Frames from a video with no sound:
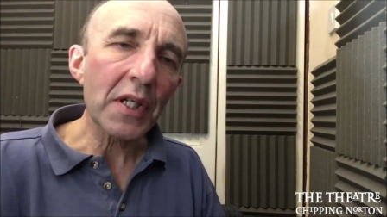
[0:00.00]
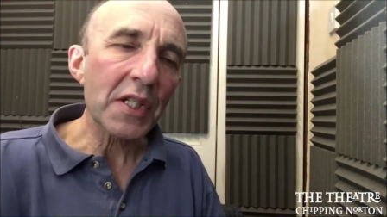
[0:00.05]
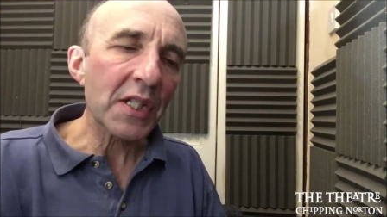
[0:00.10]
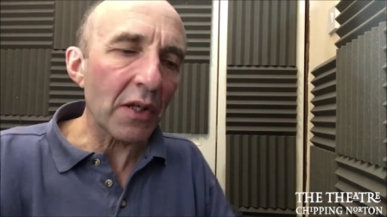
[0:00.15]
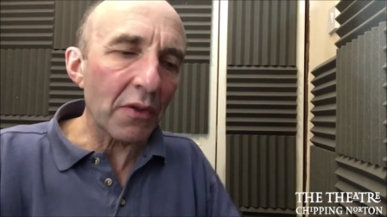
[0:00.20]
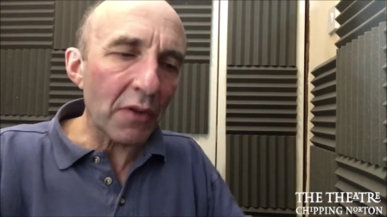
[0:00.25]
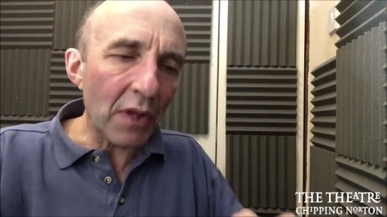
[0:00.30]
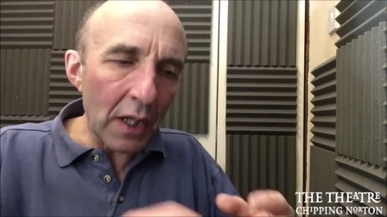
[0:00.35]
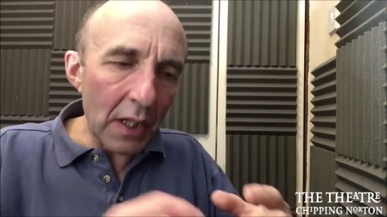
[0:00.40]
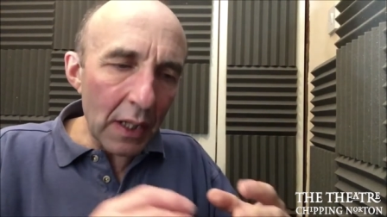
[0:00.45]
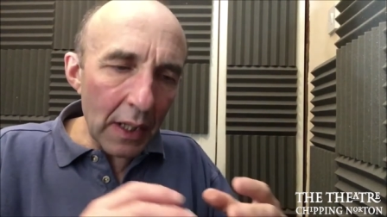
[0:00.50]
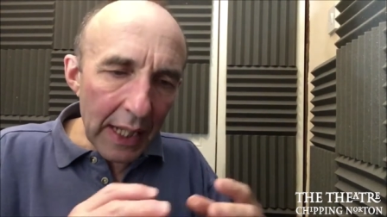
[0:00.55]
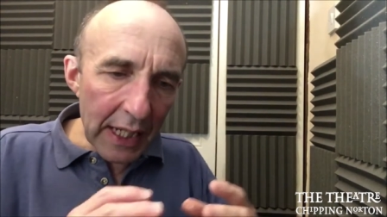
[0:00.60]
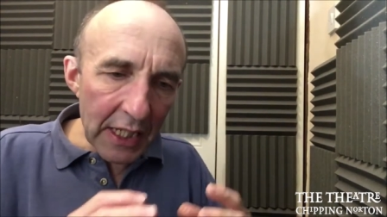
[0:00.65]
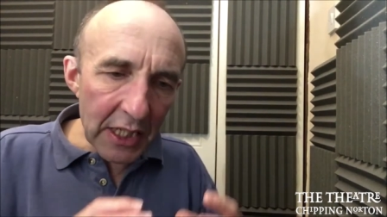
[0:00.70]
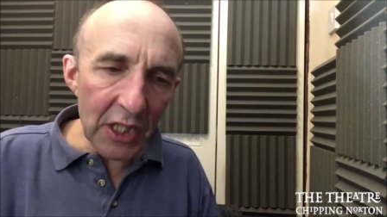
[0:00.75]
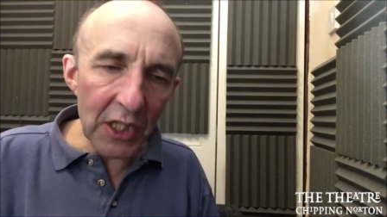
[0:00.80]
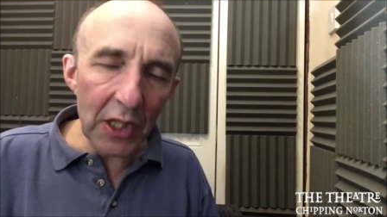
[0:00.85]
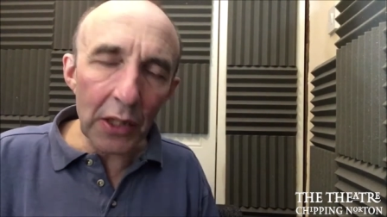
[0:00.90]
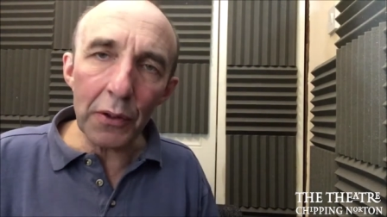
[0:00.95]
So the
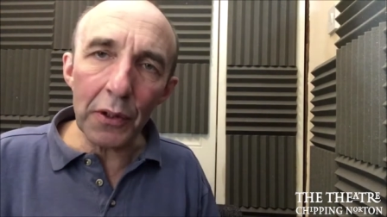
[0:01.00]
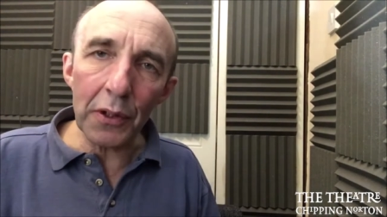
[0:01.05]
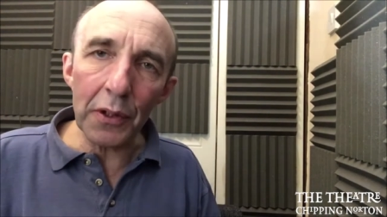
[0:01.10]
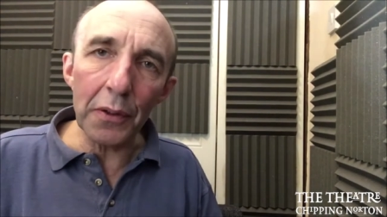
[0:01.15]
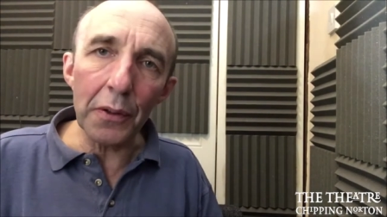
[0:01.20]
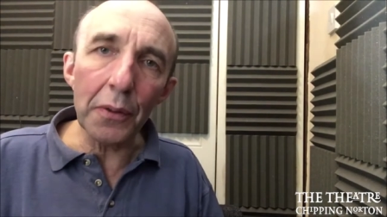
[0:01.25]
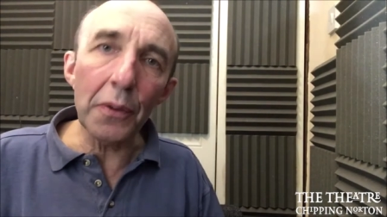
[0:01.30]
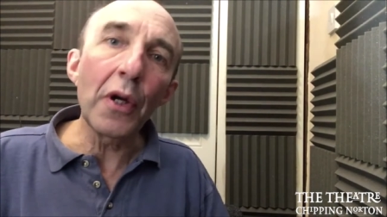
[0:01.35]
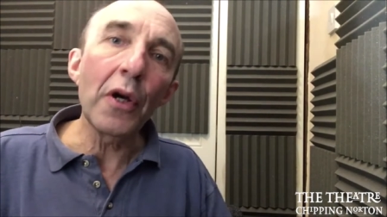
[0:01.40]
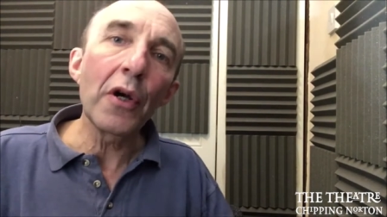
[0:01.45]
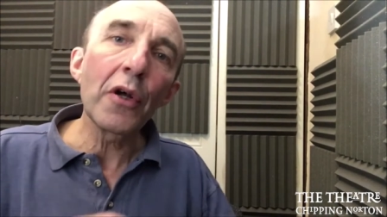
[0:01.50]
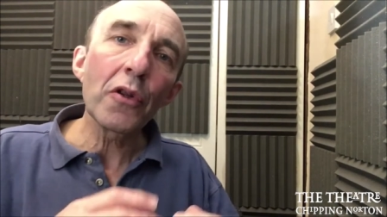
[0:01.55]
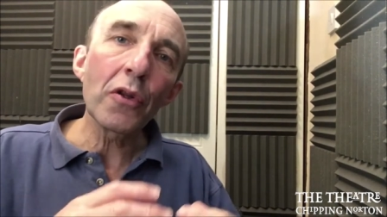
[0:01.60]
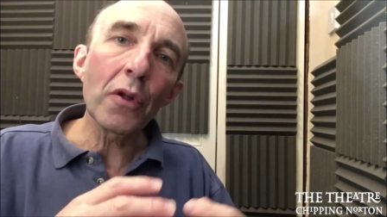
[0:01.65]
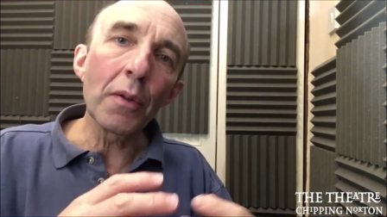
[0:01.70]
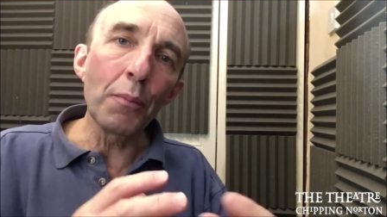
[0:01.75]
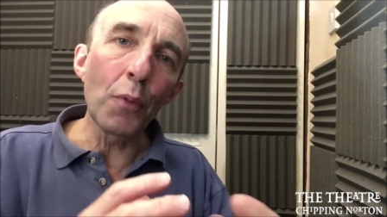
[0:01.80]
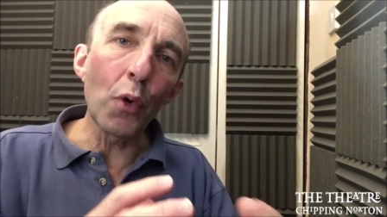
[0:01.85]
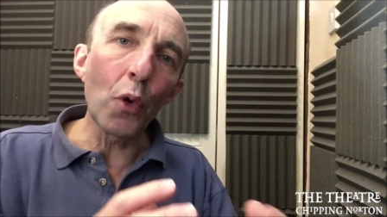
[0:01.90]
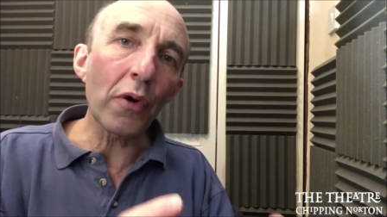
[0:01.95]
less you do,
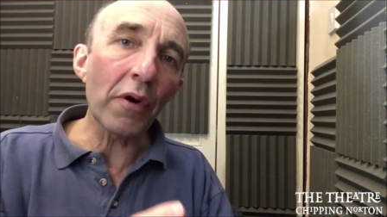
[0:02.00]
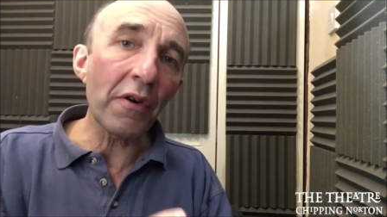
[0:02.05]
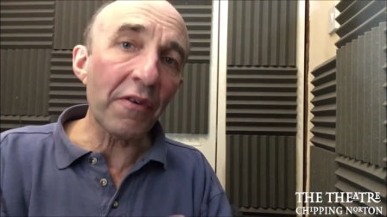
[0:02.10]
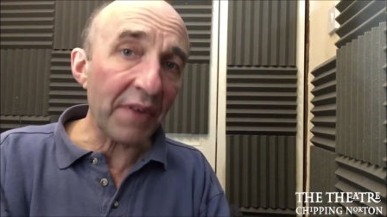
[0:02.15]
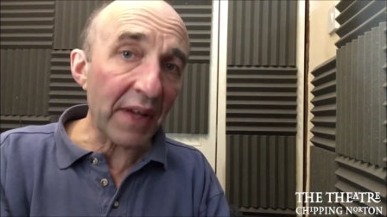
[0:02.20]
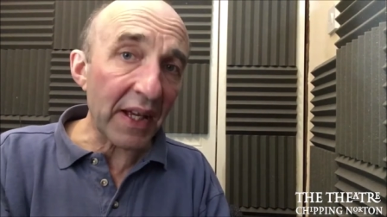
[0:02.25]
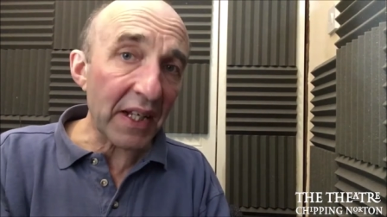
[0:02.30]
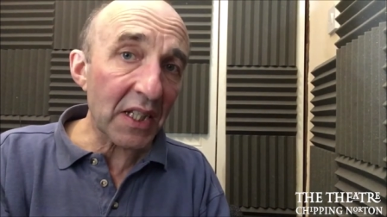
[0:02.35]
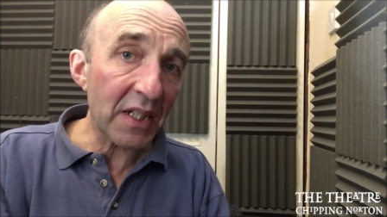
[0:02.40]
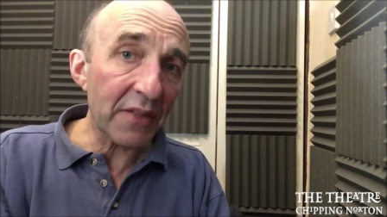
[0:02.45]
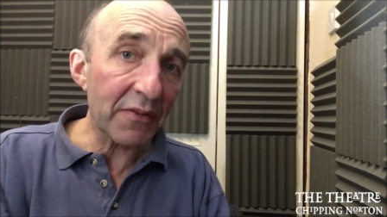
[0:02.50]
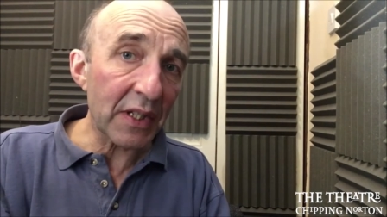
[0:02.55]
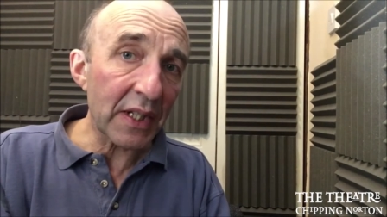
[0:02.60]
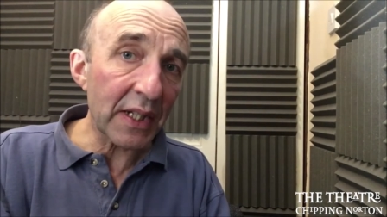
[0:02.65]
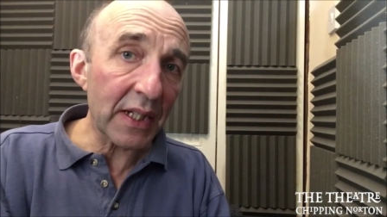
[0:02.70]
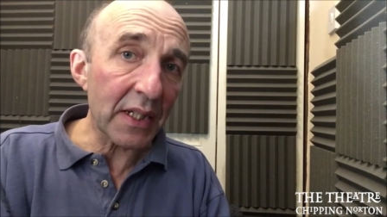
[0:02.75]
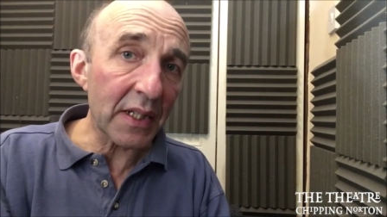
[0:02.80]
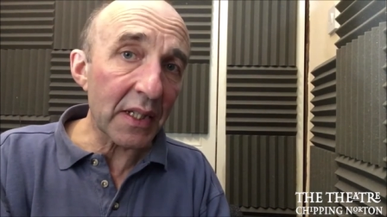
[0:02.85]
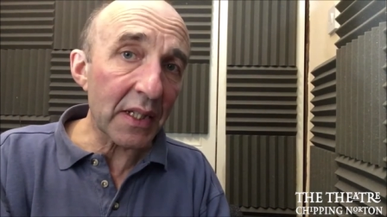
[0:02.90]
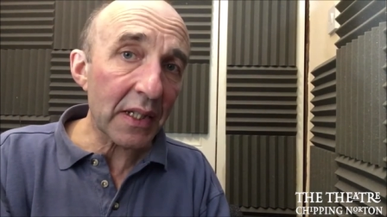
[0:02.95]
the more effective it
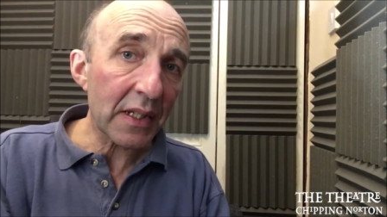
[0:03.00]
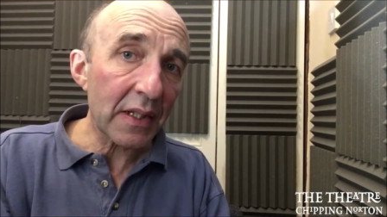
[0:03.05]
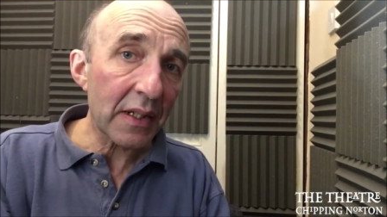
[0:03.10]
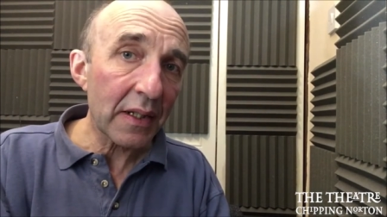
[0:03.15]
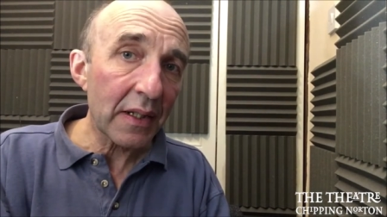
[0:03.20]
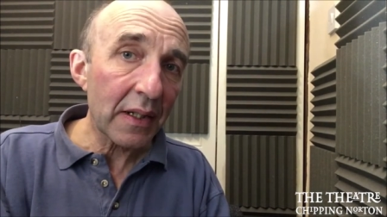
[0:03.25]
is.